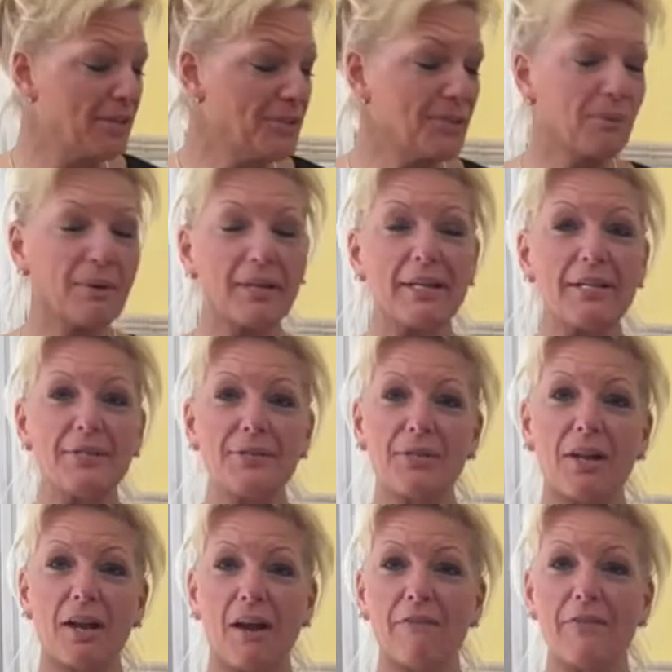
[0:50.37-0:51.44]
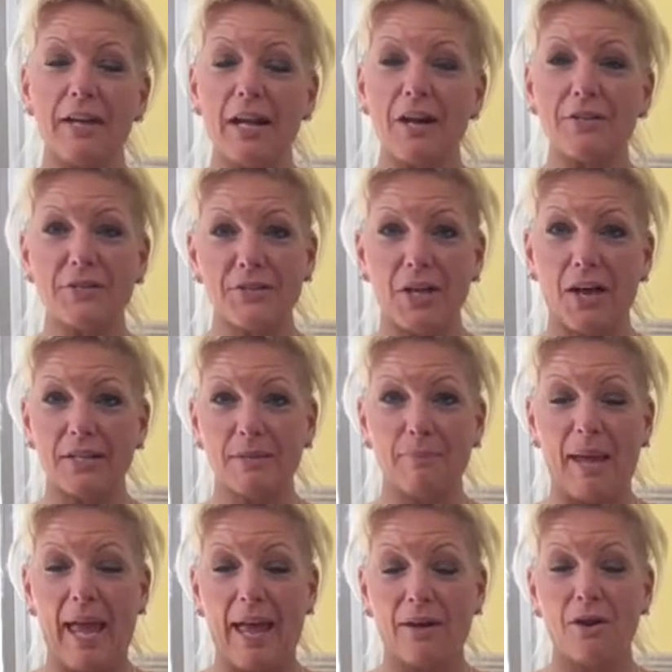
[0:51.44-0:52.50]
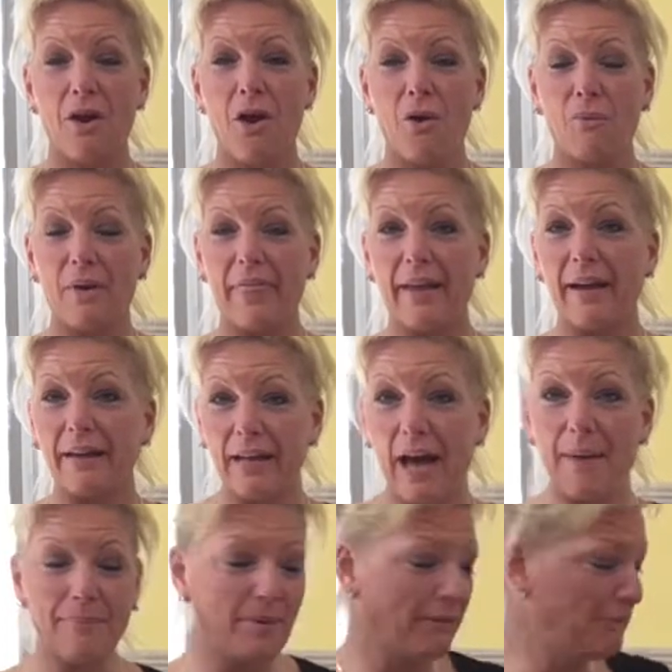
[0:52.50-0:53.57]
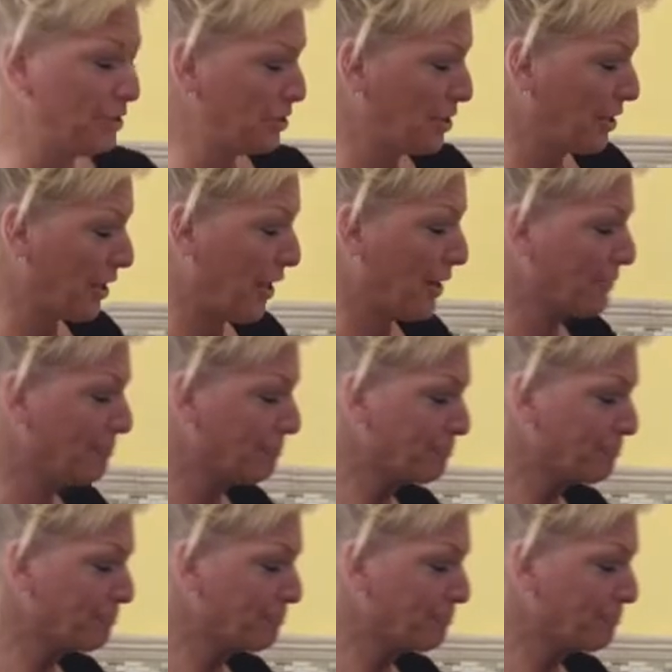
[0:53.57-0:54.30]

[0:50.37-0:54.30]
So we're gonna start off in our saucepan with a cup of sugar.